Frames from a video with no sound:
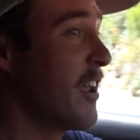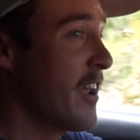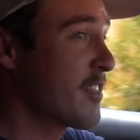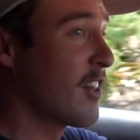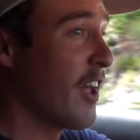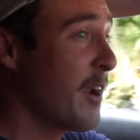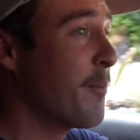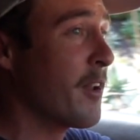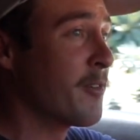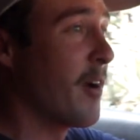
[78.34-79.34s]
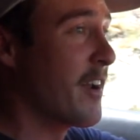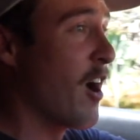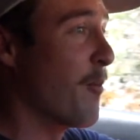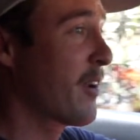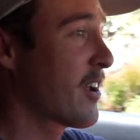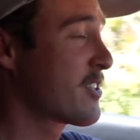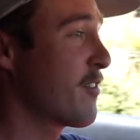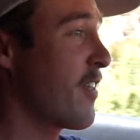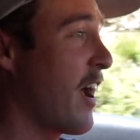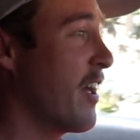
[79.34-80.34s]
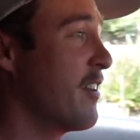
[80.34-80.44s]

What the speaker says: hit the like button right now because of that